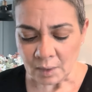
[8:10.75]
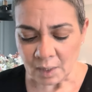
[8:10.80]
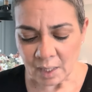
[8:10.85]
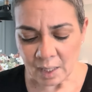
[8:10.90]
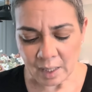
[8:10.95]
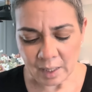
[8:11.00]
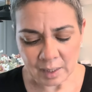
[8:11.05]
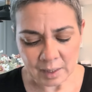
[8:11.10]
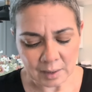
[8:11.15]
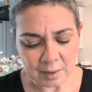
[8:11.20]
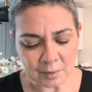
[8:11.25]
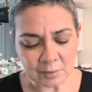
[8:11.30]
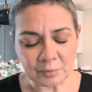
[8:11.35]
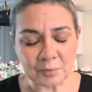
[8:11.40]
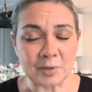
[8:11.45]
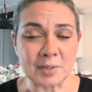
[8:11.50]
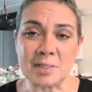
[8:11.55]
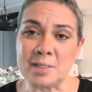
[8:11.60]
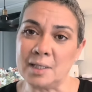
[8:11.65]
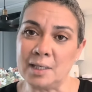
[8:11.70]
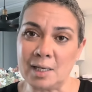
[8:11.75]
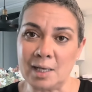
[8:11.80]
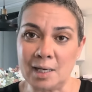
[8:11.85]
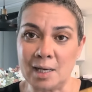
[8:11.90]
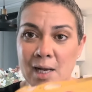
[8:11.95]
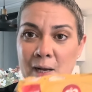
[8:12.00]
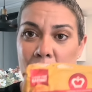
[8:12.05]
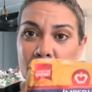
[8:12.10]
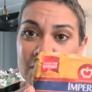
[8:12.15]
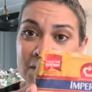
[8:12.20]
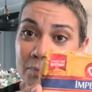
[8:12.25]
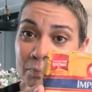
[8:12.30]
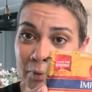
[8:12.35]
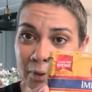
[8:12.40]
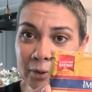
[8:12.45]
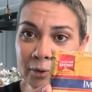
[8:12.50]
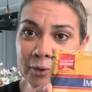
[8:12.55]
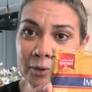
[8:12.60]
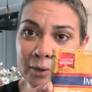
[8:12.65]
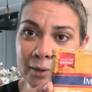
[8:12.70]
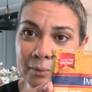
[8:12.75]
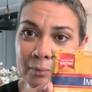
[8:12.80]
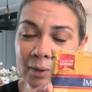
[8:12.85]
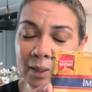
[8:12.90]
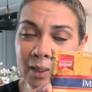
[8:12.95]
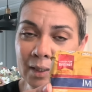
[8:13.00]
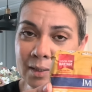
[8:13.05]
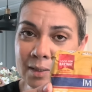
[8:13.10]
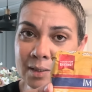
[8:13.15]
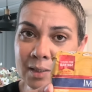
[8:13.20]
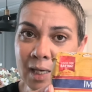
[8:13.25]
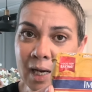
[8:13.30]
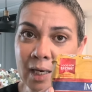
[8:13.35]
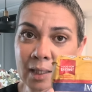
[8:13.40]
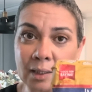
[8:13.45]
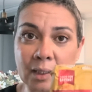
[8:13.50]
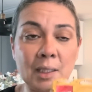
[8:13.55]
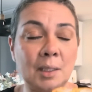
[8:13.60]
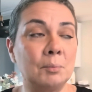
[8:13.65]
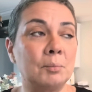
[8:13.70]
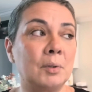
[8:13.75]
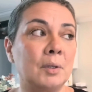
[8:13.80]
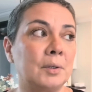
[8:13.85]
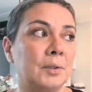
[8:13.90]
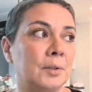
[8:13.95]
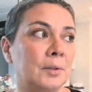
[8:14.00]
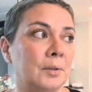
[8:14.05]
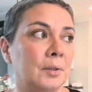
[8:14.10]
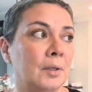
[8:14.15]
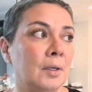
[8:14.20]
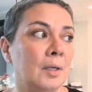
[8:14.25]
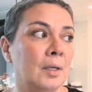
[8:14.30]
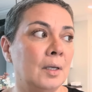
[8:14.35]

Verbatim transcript: And the first thing I got was butter because I needed butter.